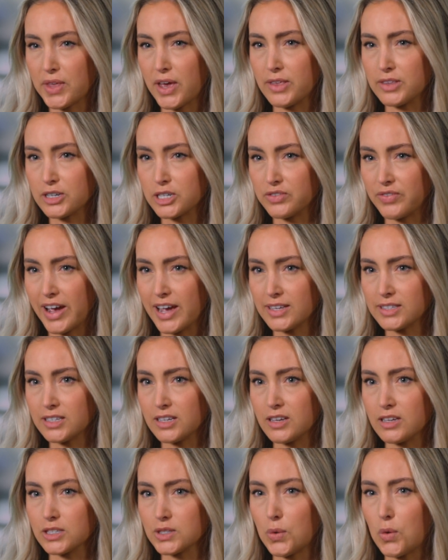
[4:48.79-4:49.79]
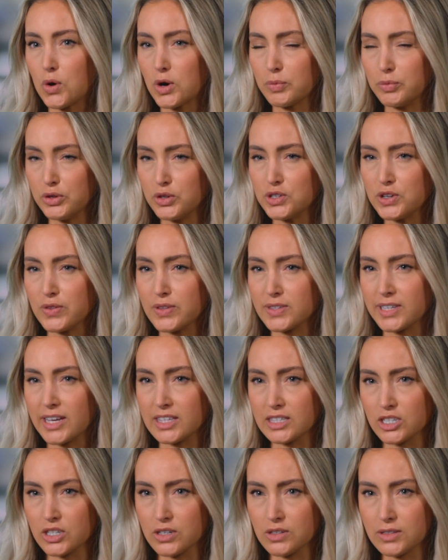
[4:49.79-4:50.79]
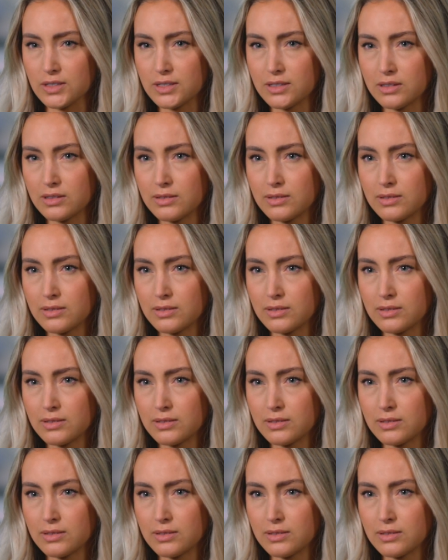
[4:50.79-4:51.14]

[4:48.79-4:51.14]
other devices or Bluetooth sensors?